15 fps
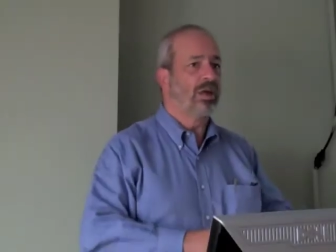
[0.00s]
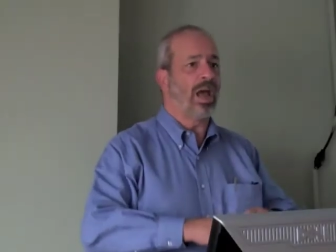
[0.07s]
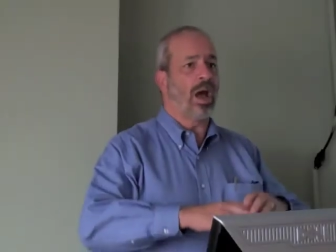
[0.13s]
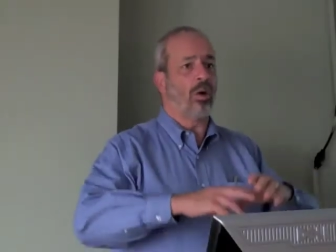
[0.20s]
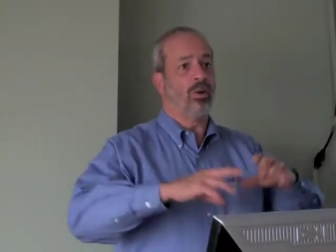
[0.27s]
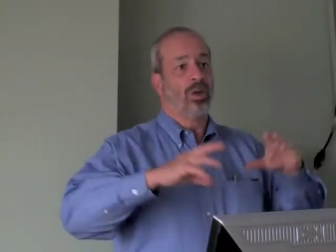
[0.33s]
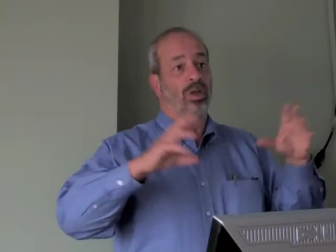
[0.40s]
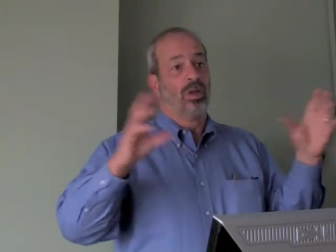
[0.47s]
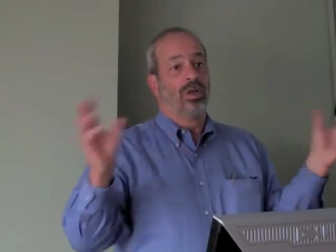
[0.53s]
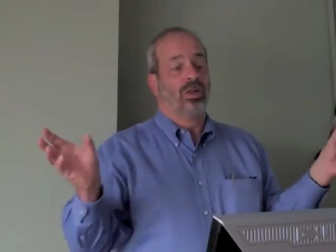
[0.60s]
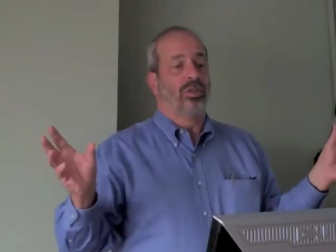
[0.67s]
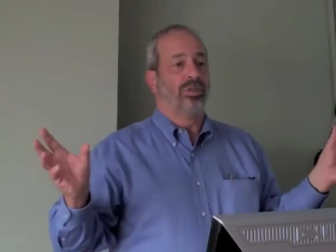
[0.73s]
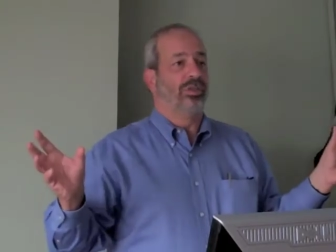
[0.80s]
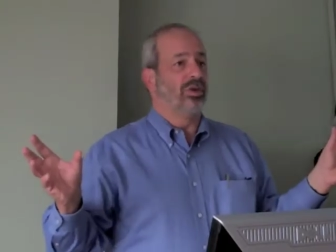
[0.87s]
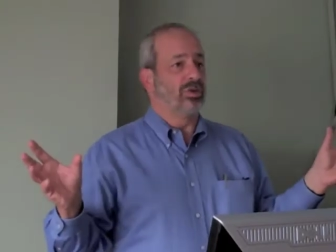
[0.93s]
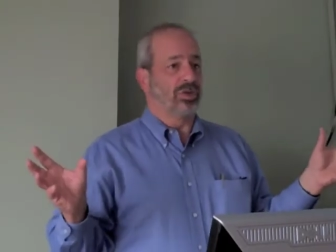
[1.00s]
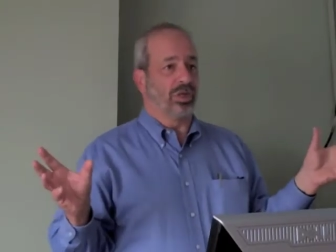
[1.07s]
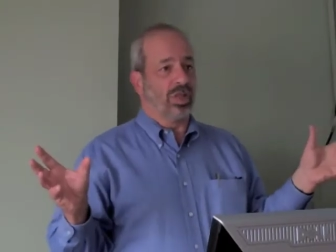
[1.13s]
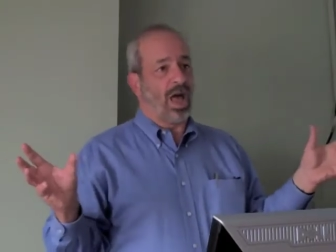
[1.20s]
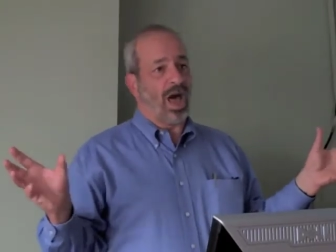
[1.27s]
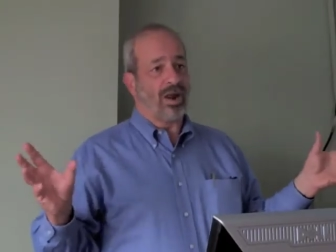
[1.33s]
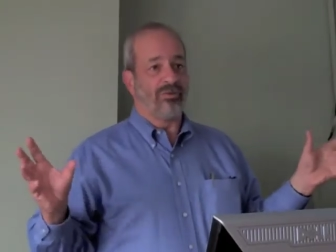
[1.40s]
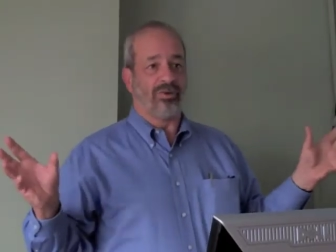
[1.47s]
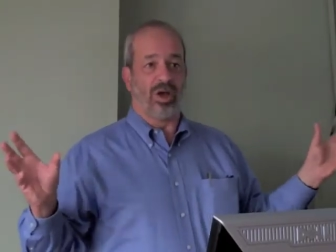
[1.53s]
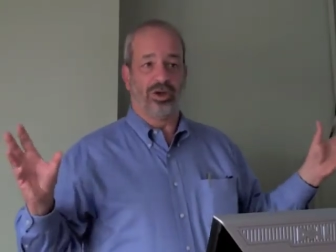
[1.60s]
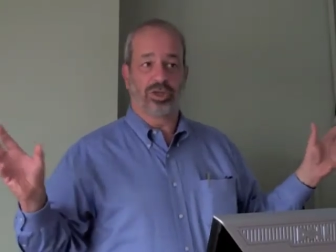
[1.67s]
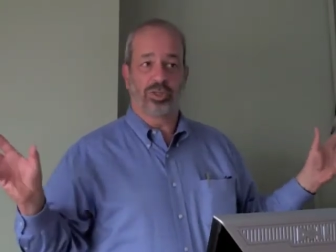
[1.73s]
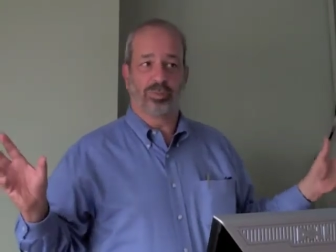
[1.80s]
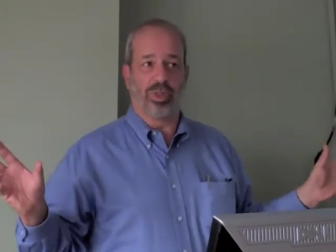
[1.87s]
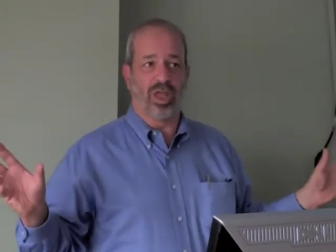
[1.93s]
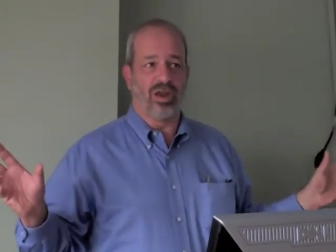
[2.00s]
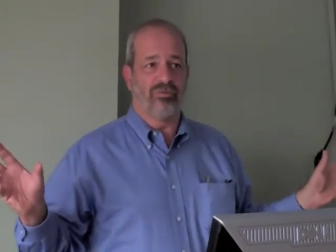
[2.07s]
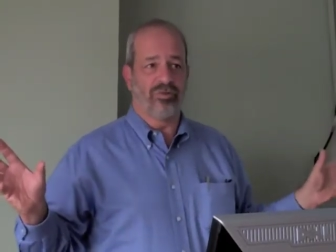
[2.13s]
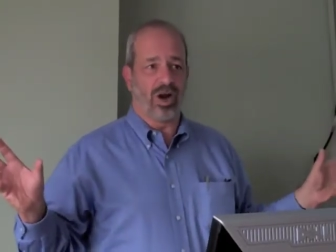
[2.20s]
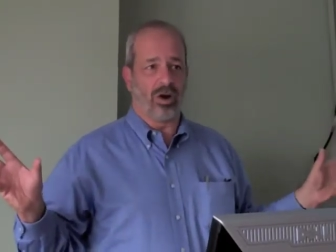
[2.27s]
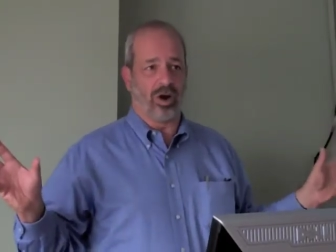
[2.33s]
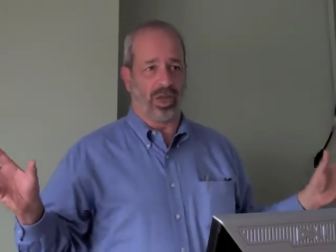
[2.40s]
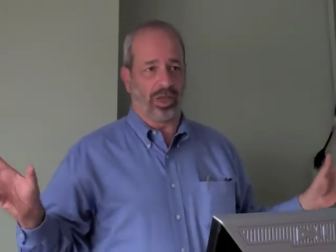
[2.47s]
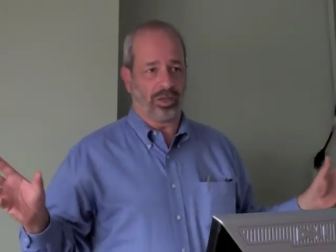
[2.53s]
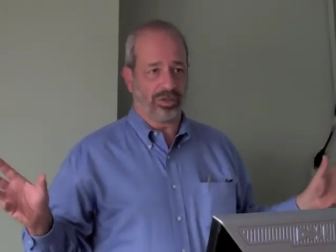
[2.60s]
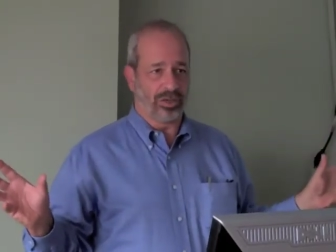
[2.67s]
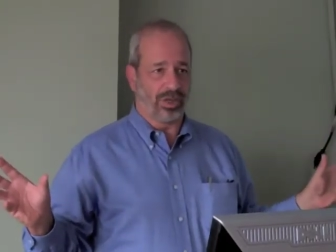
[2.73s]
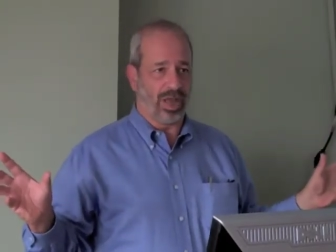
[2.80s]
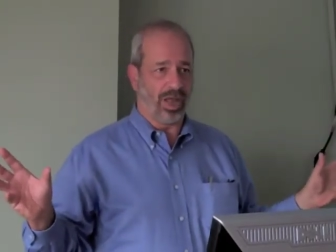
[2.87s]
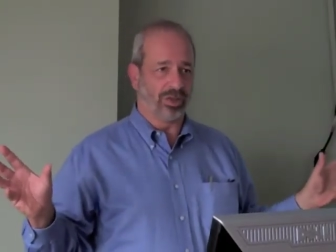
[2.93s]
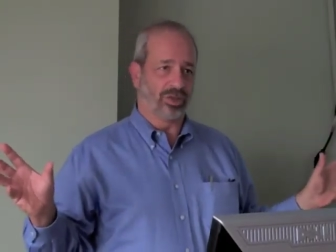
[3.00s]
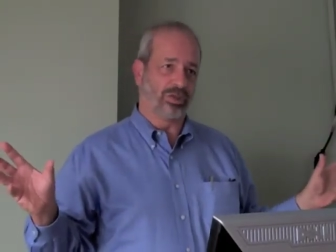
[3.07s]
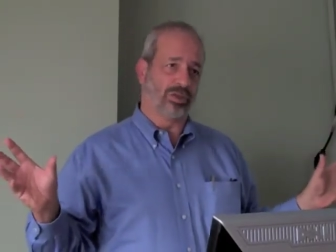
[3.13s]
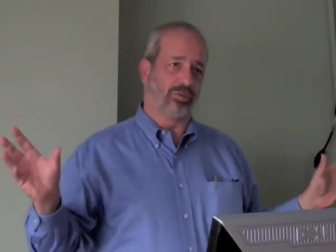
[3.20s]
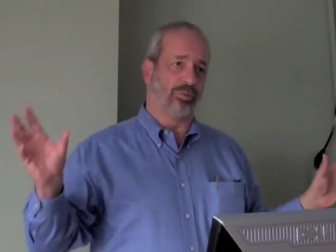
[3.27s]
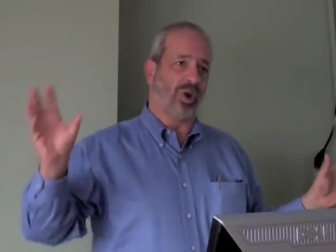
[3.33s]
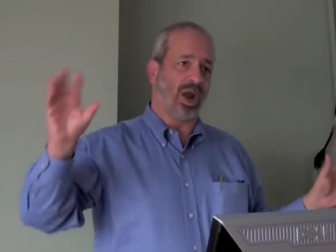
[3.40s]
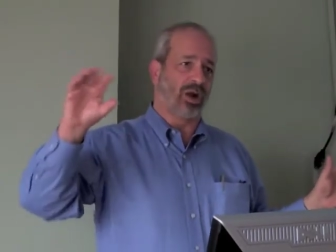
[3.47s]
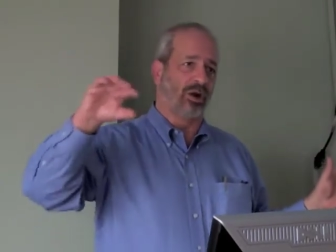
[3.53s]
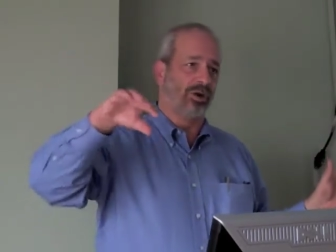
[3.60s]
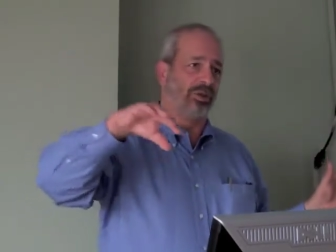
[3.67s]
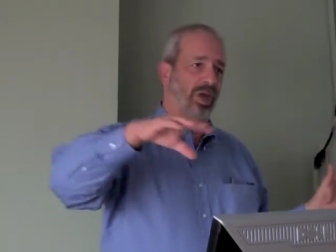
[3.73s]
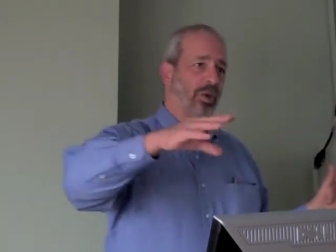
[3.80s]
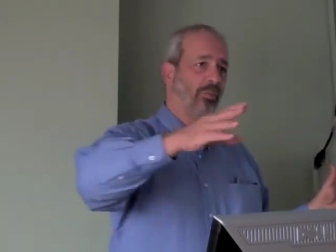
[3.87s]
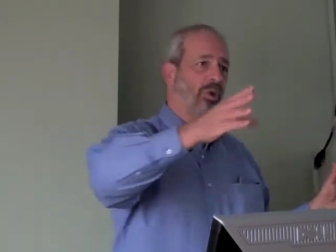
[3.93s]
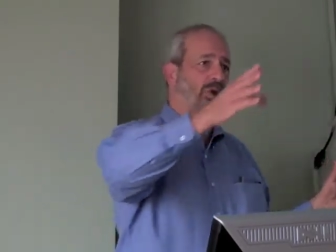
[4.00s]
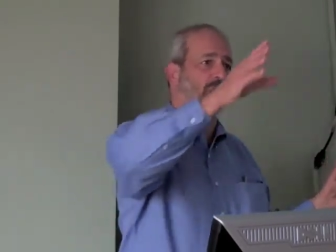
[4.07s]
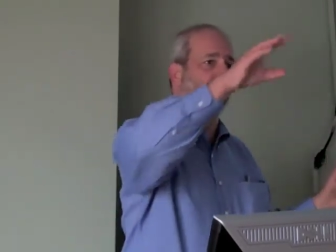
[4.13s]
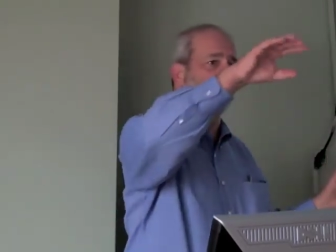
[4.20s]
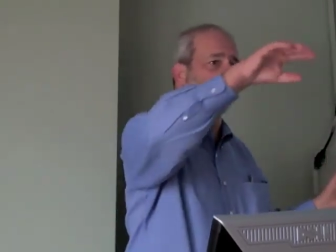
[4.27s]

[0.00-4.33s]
Now, there's a lot of unexplained variance and hence the record that would